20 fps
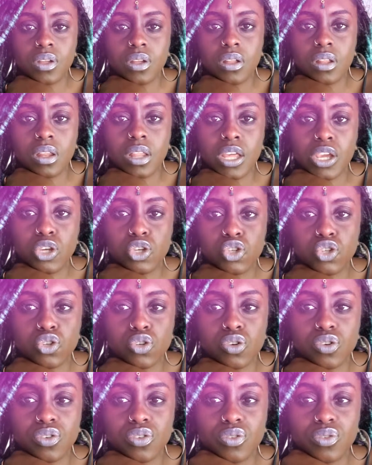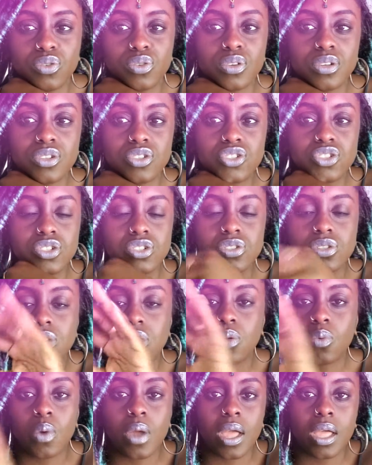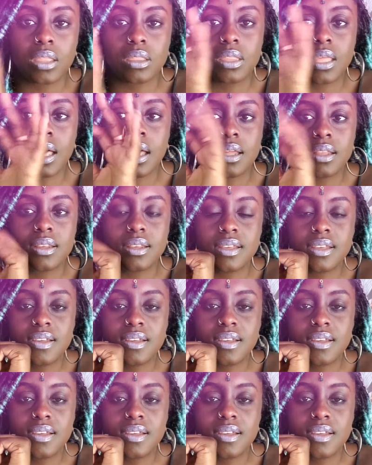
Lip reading: glacier. Chisel away at that,